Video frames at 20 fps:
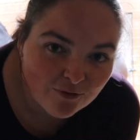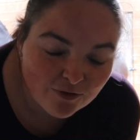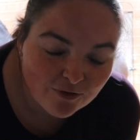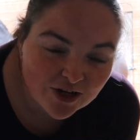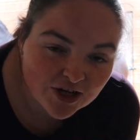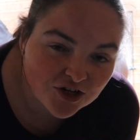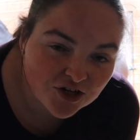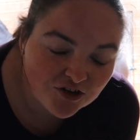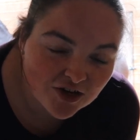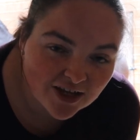
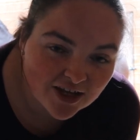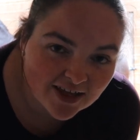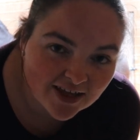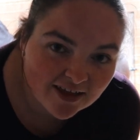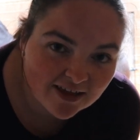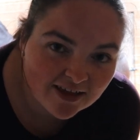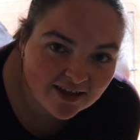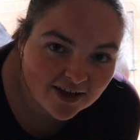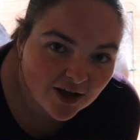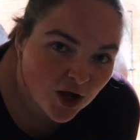
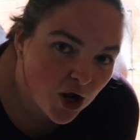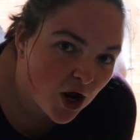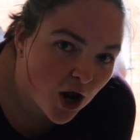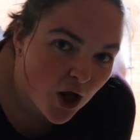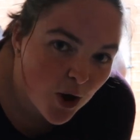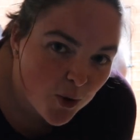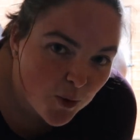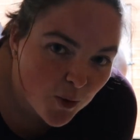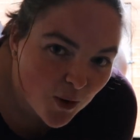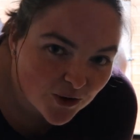finishing
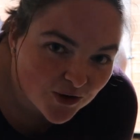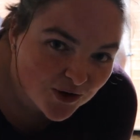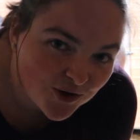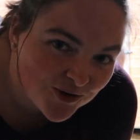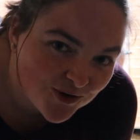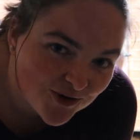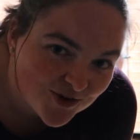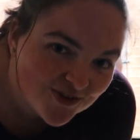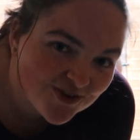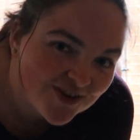glow on
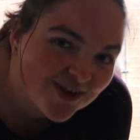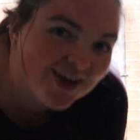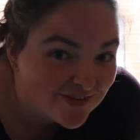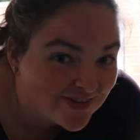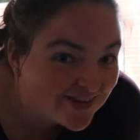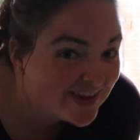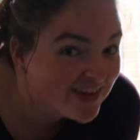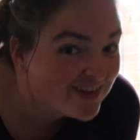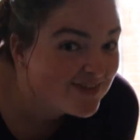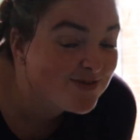your horse.
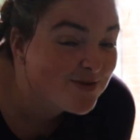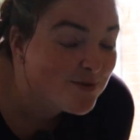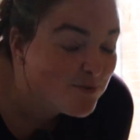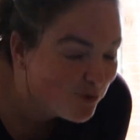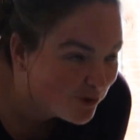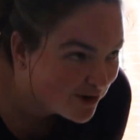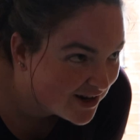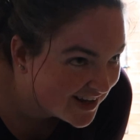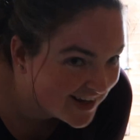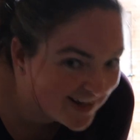It's
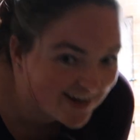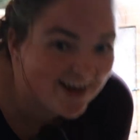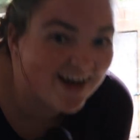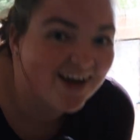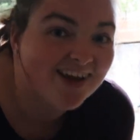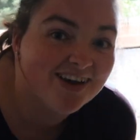brilliant.